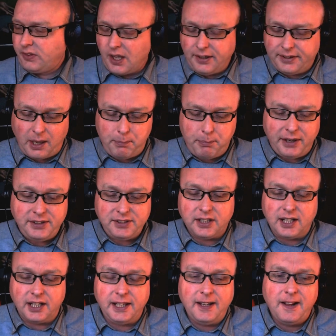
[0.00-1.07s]
Okay,
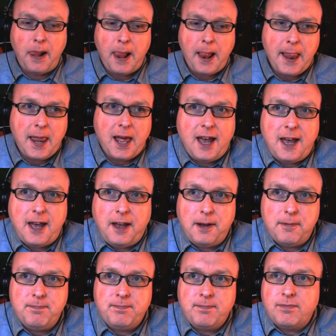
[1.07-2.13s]
basically,
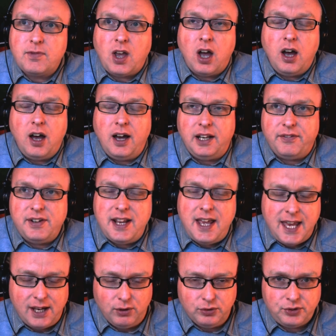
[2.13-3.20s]
I live in a
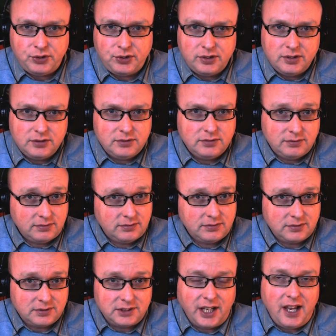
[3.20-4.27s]
house.
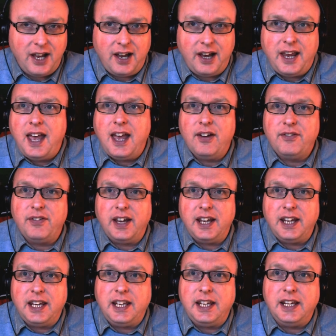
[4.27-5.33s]
I have
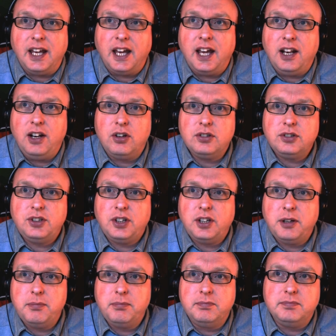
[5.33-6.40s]
a
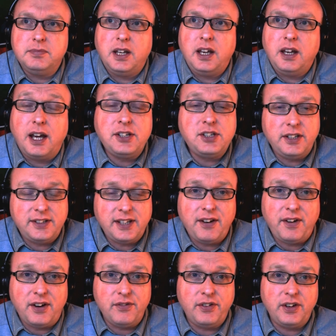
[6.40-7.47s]
long-term... actually, it's
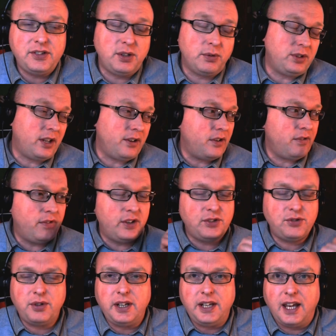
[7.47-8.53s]
our anniversary. It was our
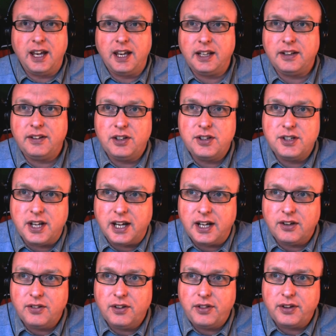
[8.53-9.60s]
anniversary the other day,
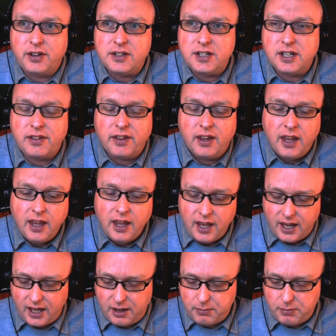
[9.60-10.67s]
on the 30th.
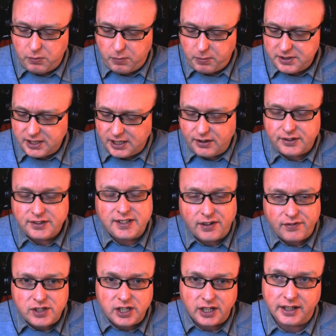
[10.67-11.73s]
And we've been together
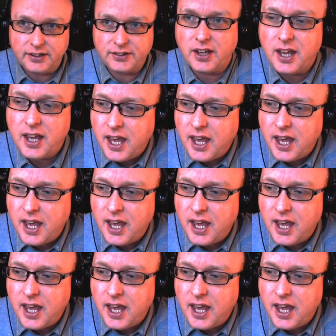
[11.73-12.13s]
7 years.